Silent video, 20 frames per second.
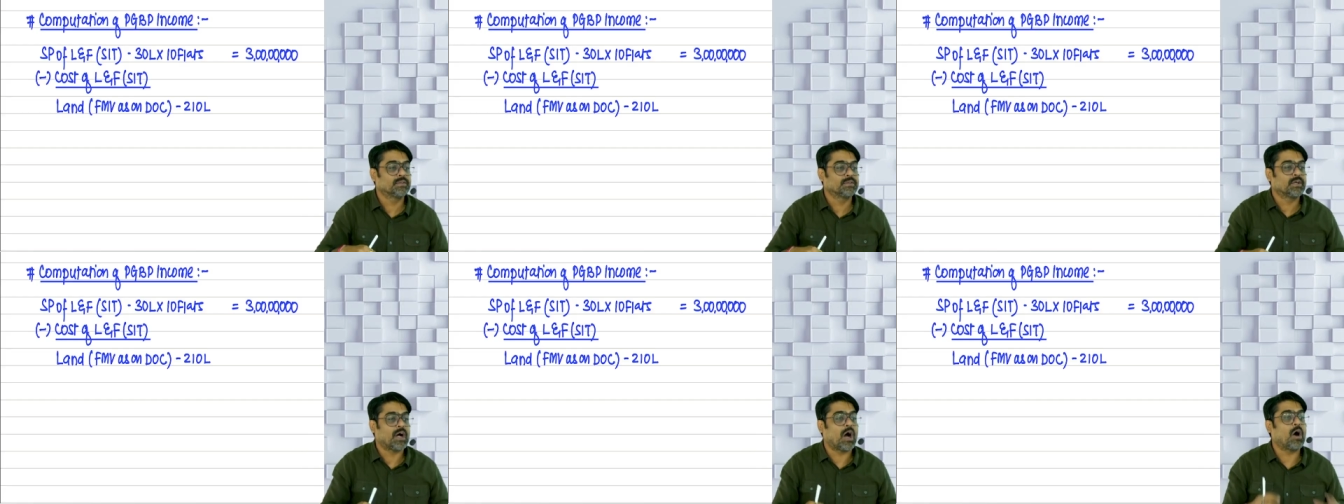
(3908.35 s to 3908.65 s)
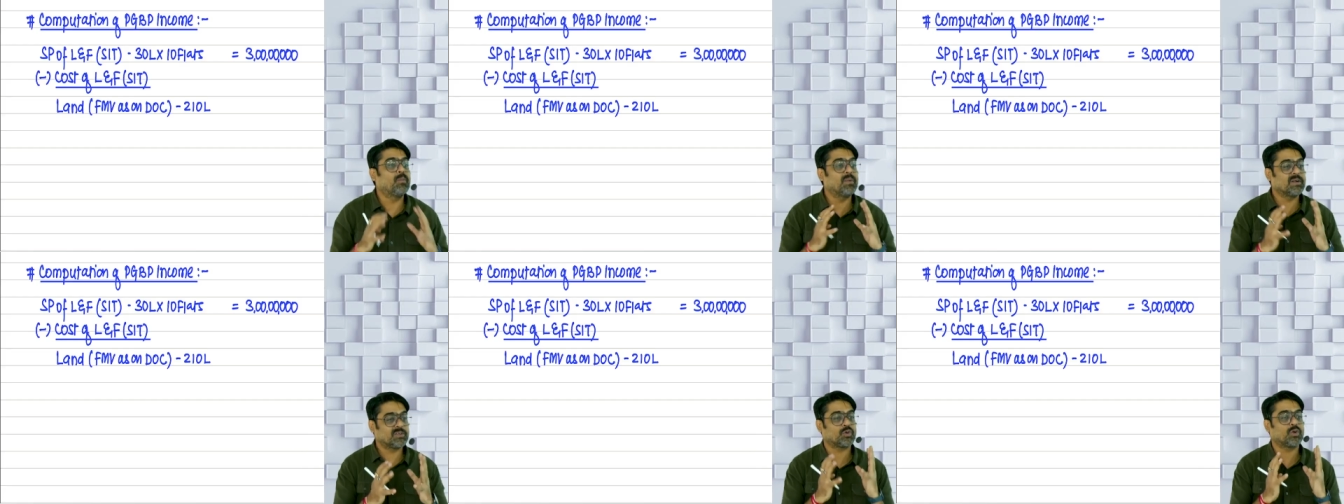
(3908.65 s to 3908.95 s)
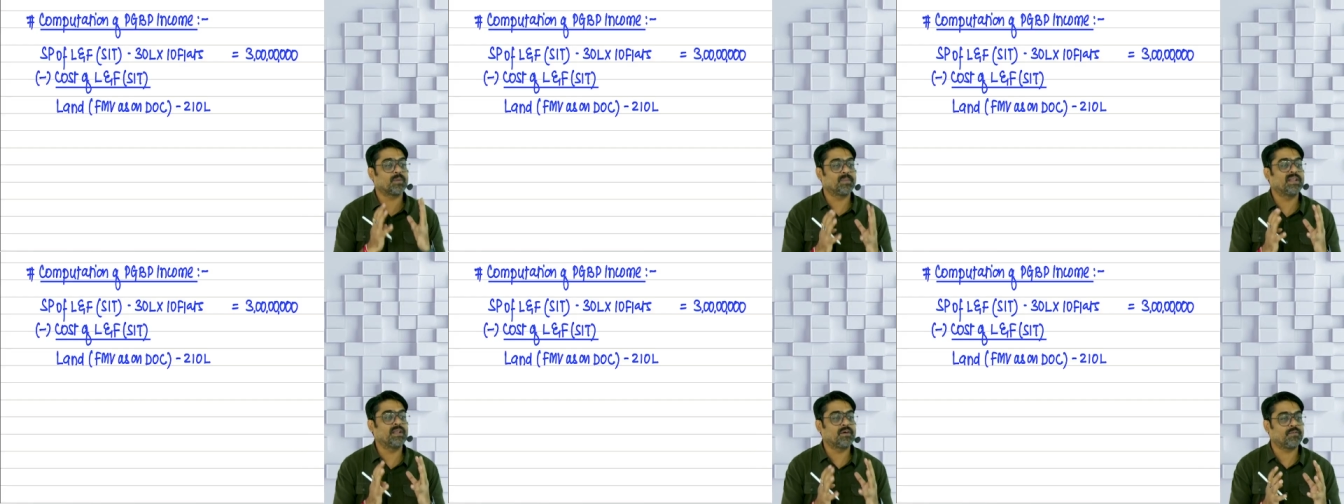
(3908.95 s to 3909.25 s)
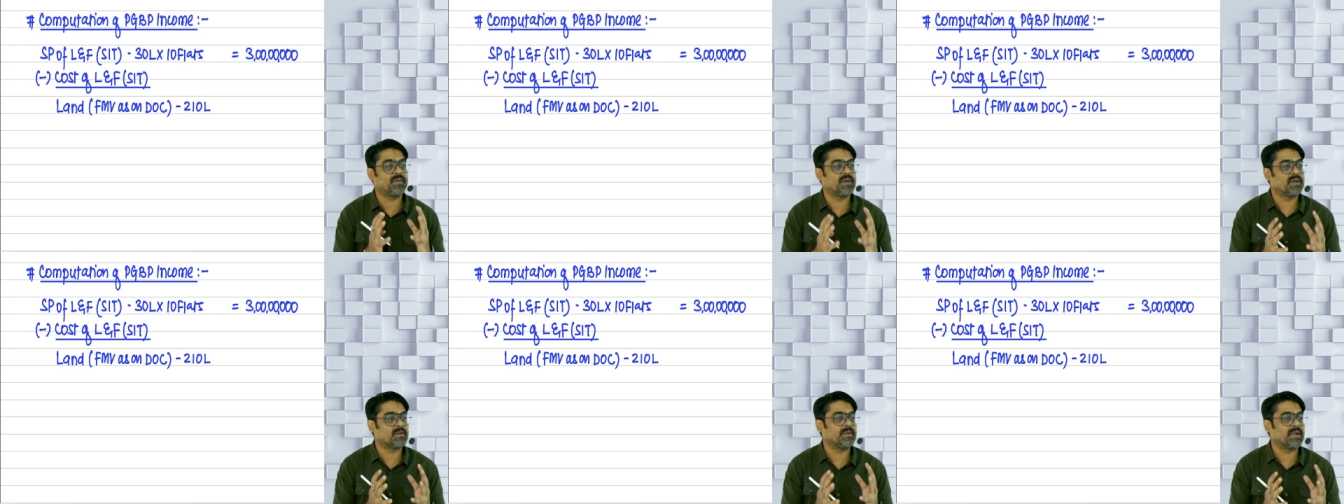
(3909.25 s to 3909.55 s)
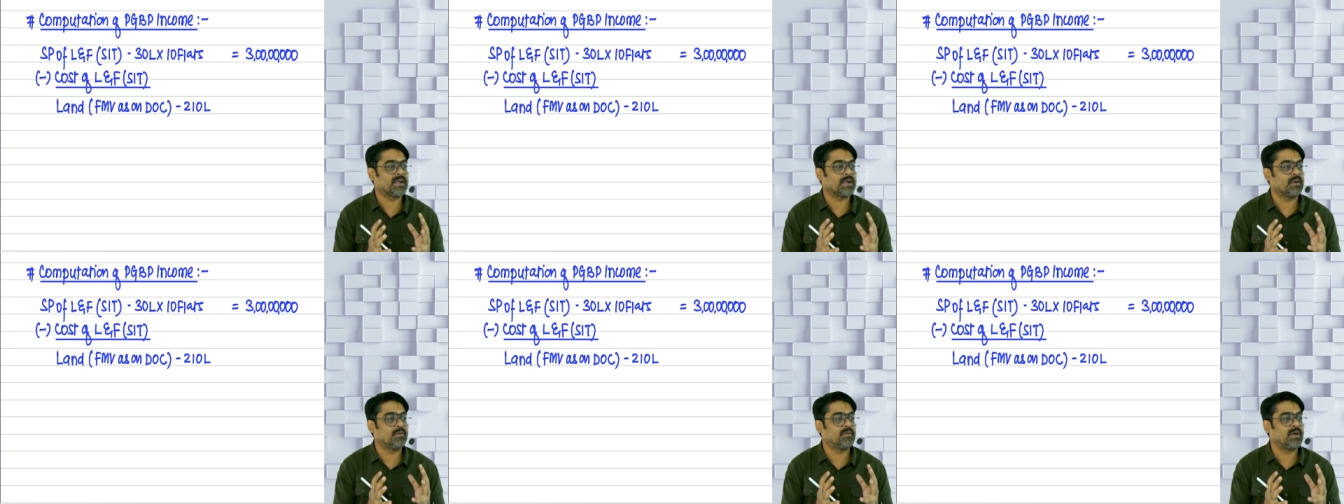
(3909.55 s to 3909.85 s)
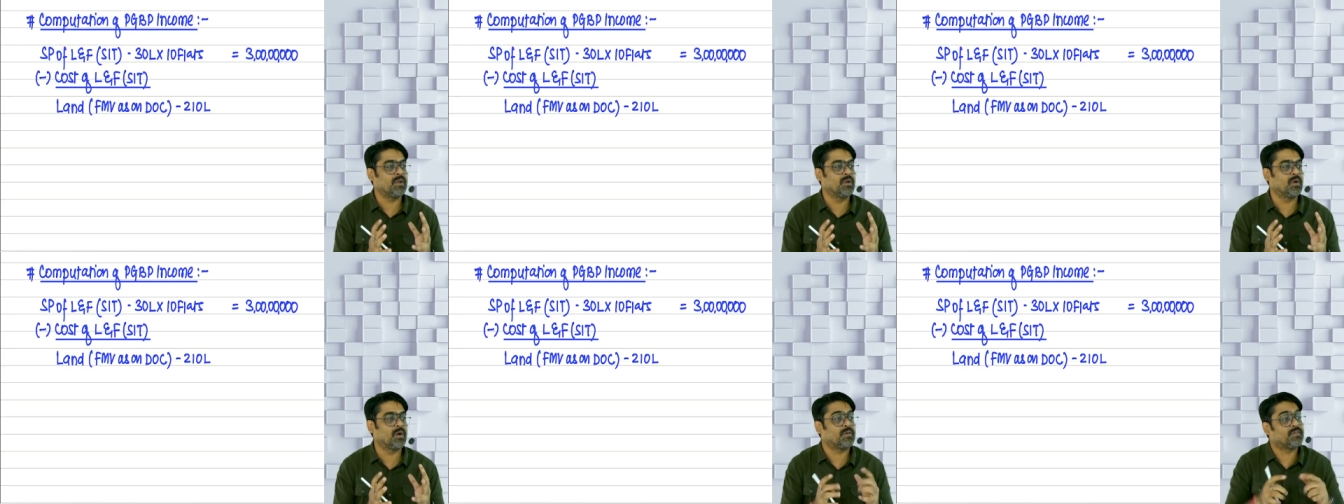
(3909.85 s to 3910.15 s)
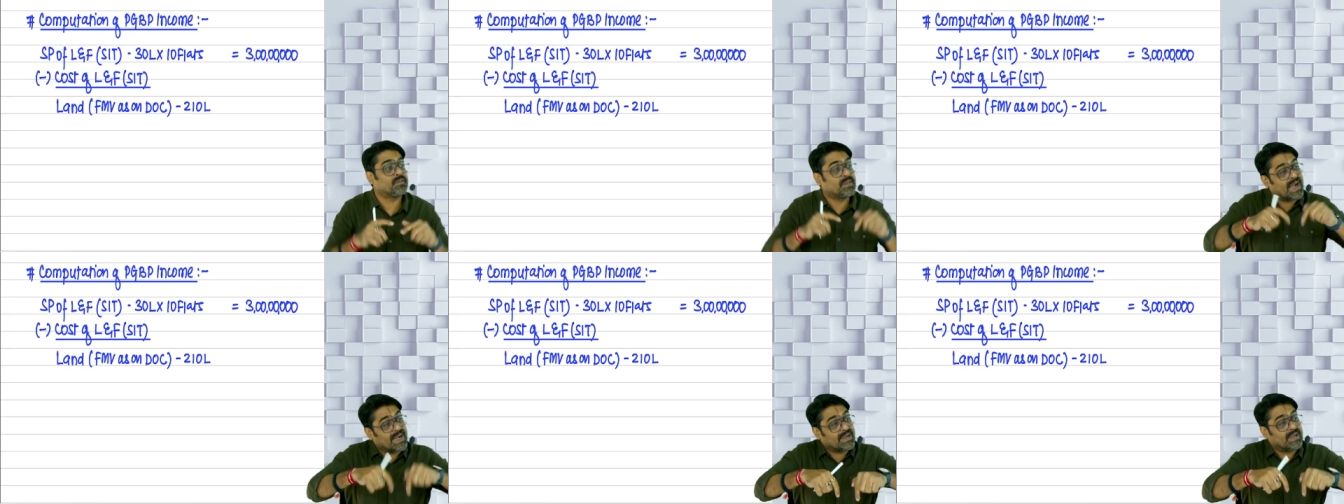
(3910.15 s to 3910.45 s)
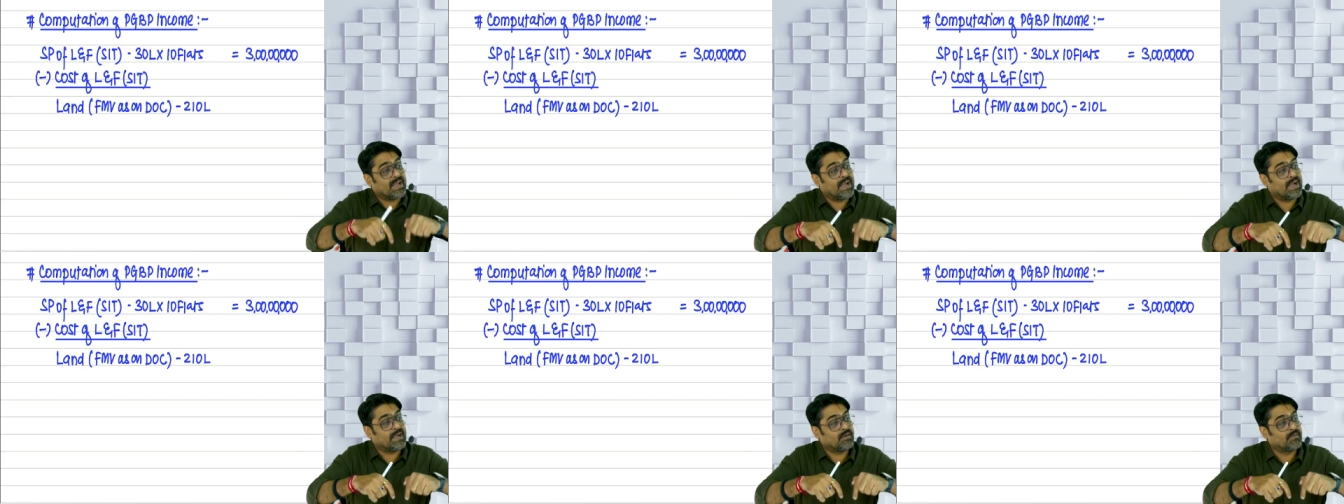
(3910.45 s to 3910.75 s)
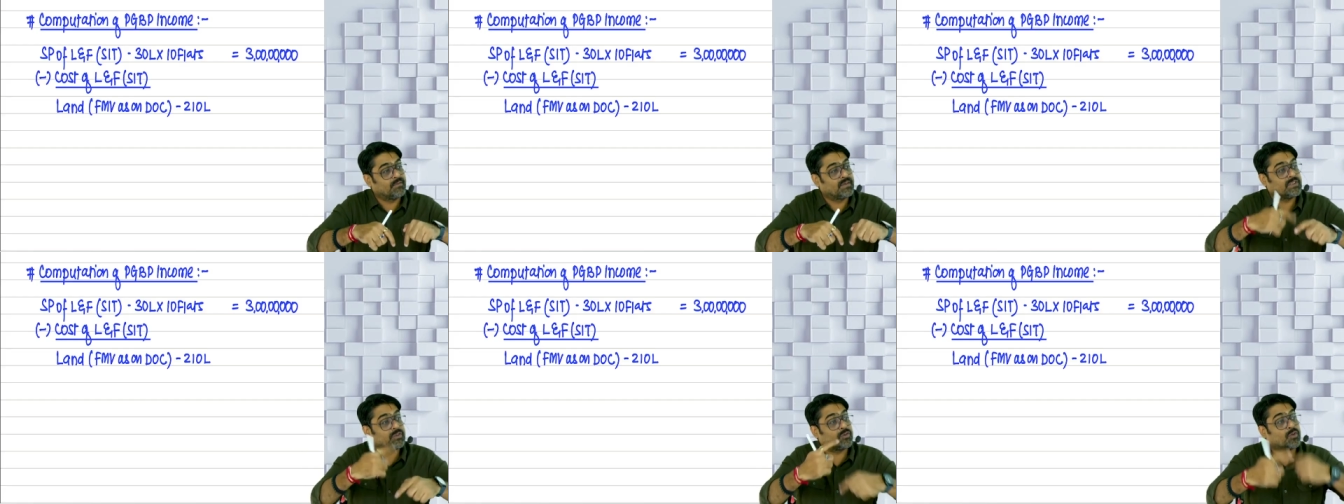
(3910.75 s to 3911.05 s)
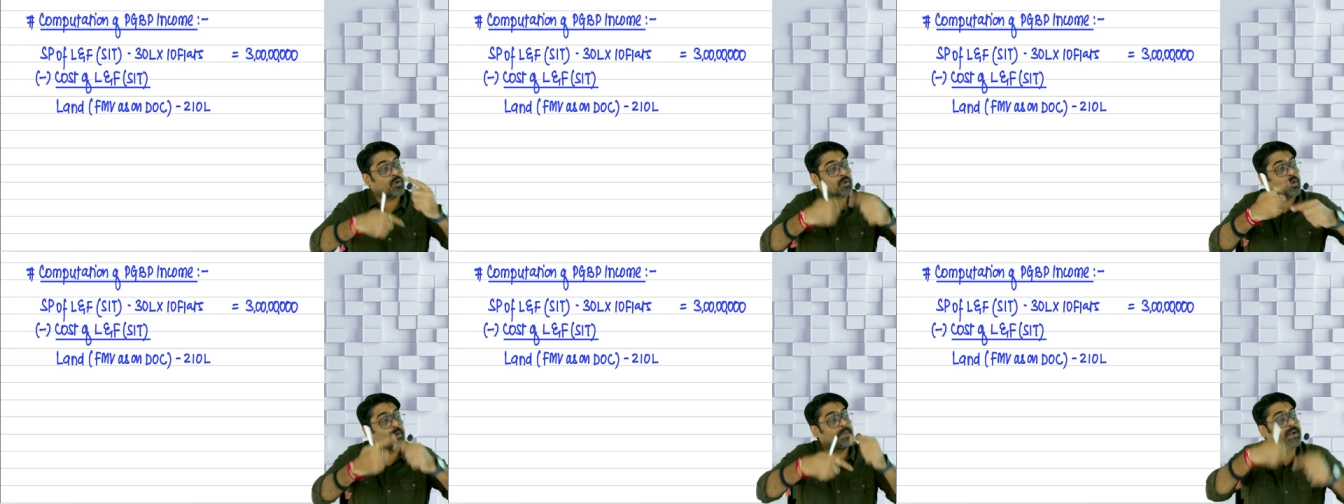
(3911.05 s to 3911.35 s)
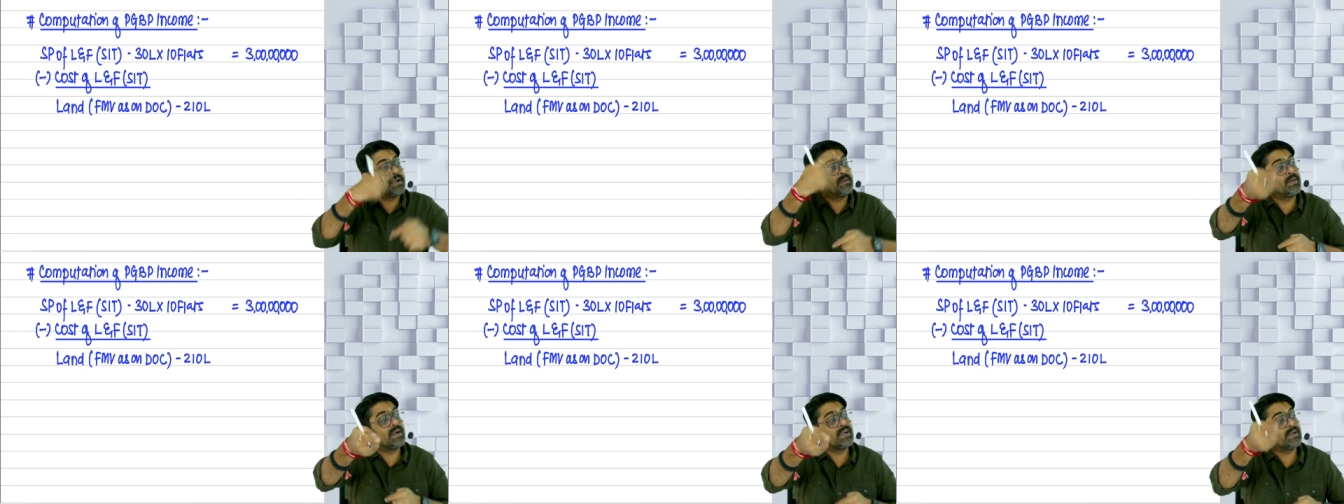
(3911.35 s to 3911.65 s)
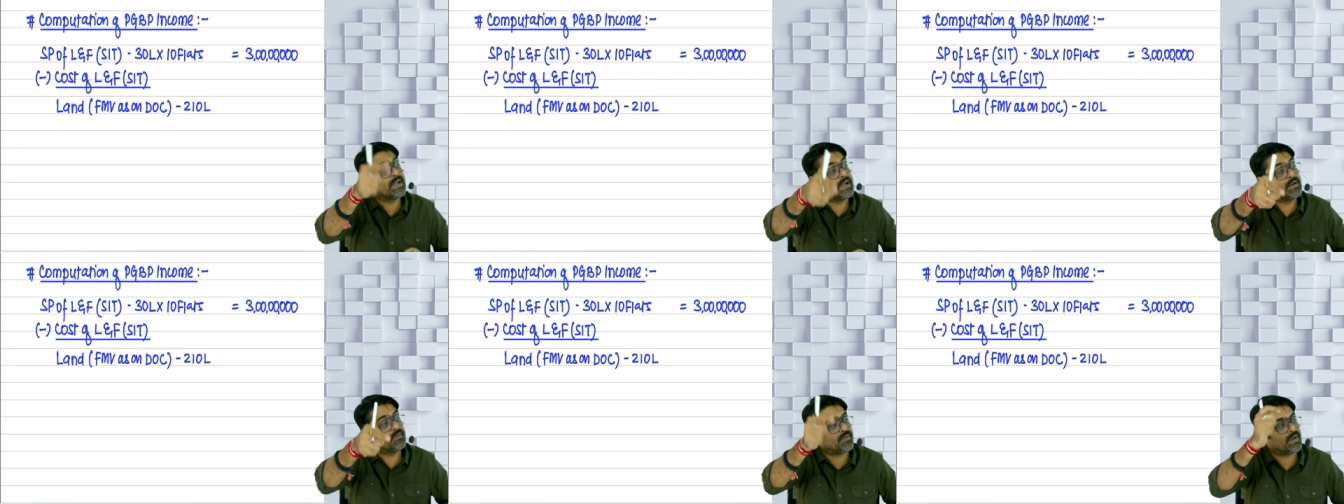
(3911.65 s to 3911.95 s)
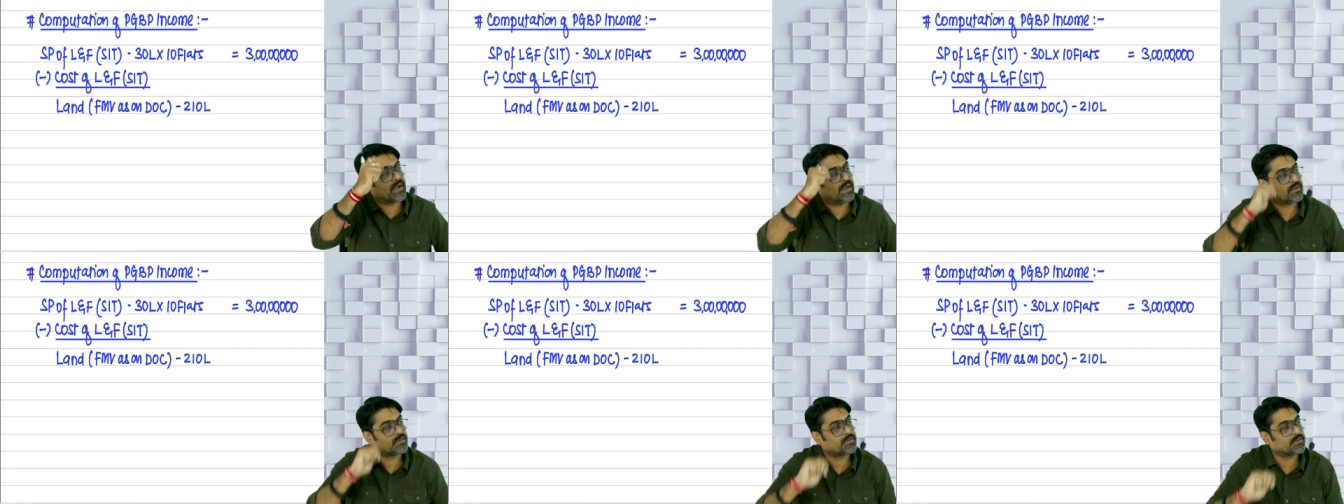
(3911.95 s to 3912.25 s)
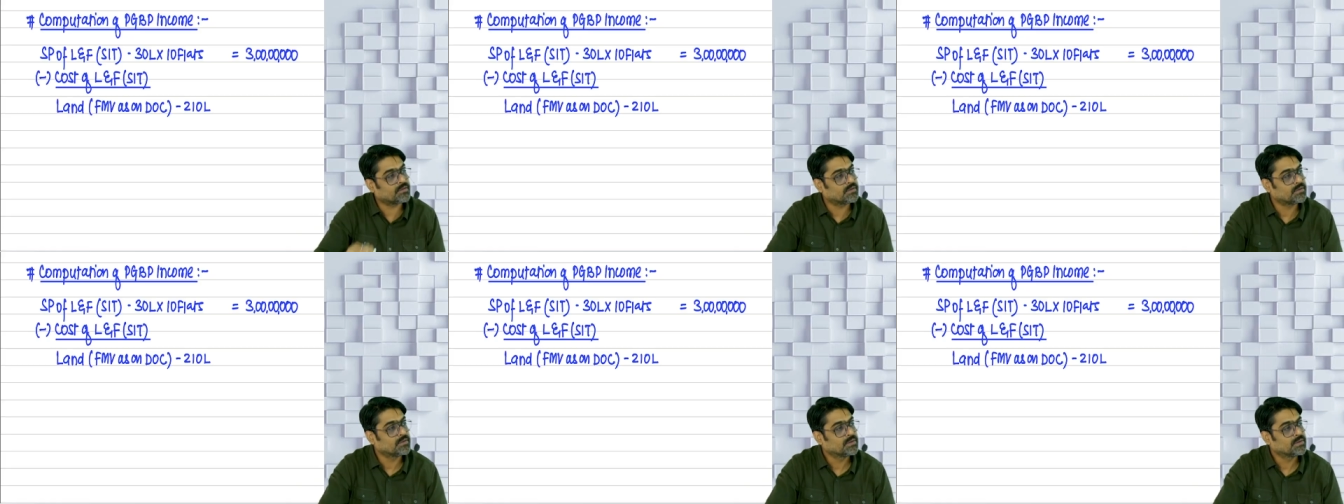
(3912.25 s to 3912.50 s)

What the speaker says: how much should be the fair market value of that land which is occupied by 10 flats?